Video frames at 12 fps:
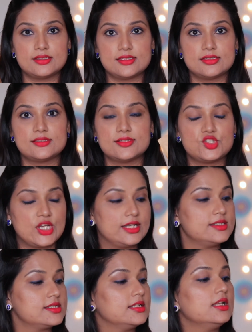this is a
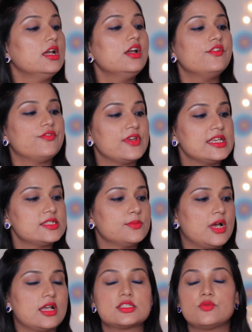gentle face
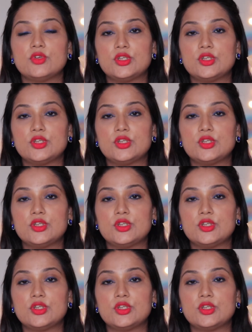mask